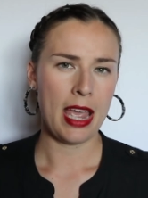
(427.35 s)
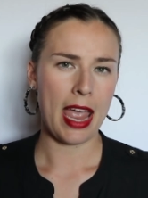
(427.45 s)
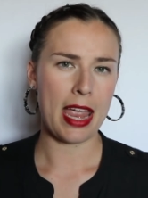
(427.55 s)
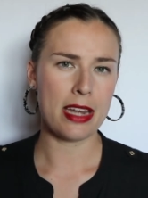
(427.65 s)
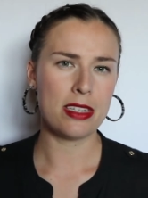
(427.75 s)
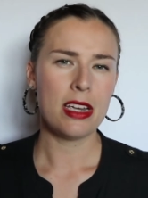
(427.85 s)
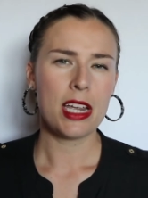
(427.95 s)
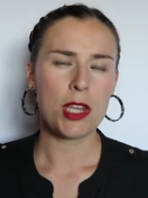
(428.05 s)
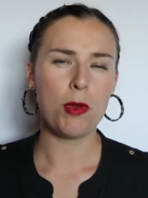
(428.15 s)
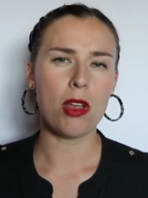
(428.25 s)
and
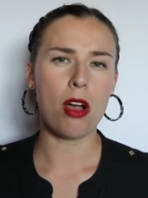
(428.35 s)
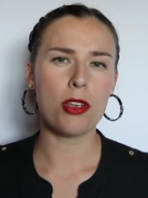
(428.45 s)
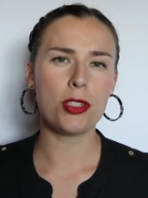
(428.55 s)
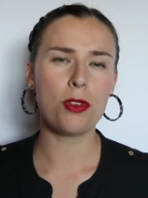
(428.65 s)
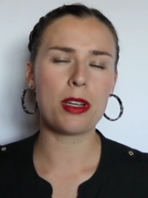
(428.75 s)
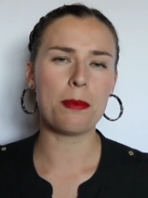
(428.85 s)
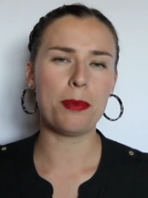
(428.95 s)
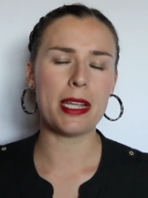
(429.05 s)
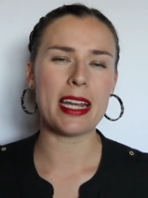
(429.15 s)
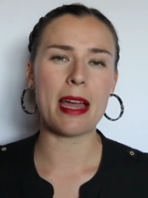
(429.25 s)
you will also complete